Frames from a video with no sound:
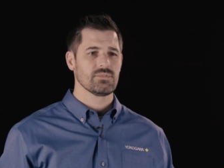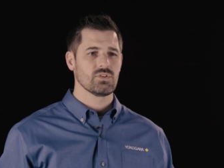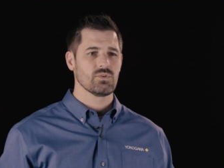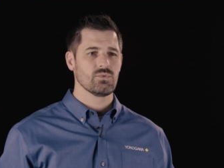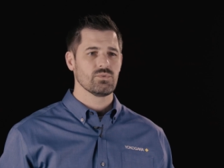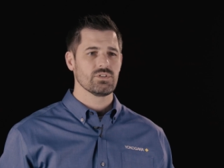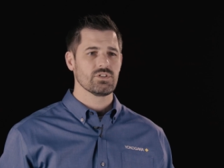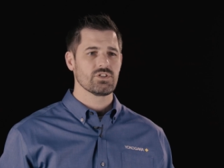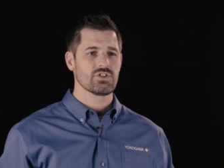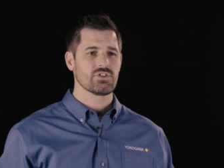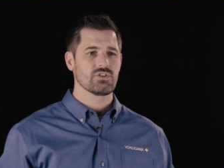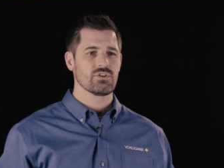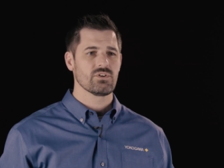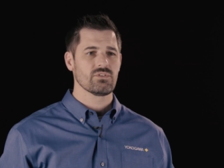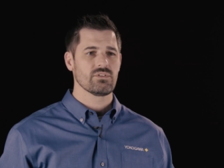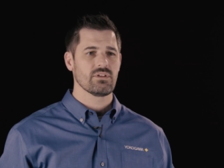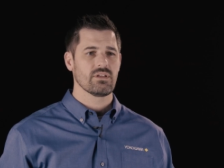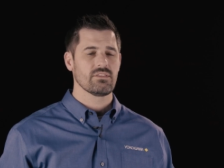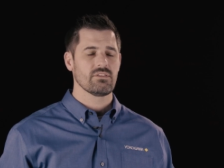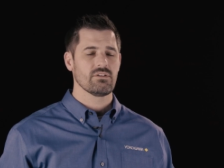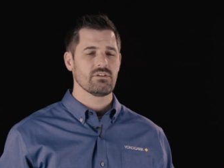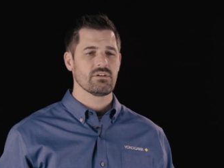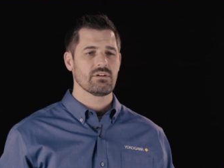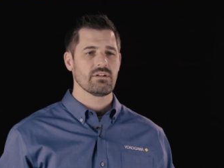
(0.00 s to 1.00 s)
to ensure
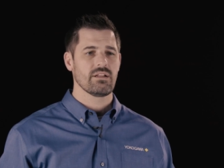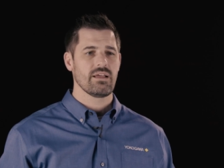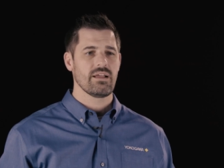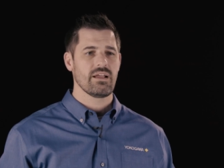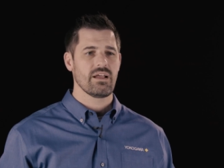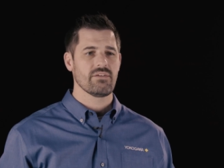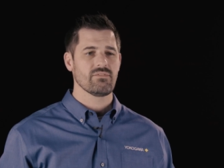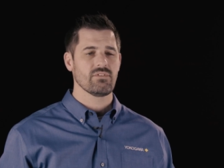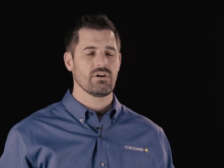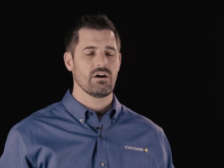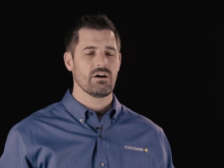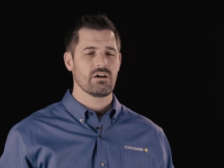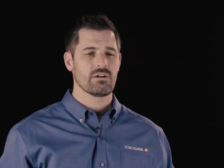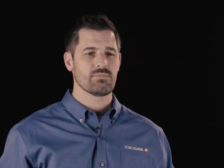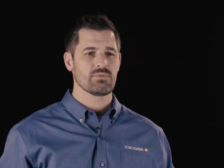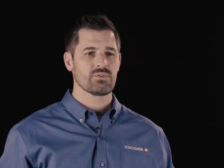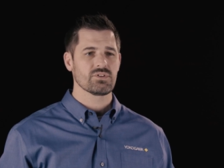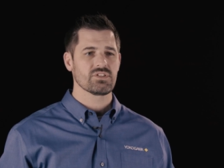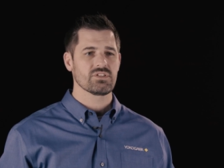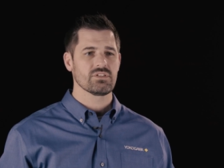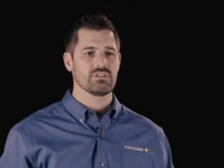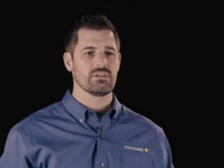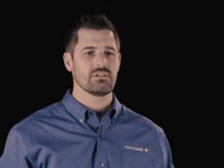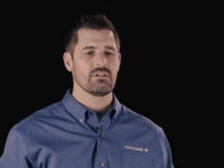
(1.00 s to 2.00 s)
that they're going to have
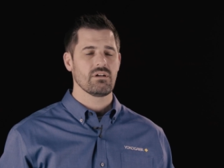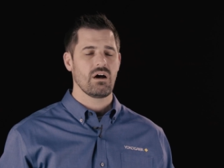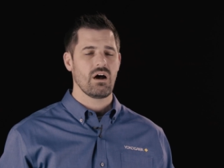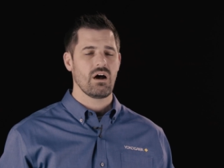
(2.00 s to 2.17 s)
100%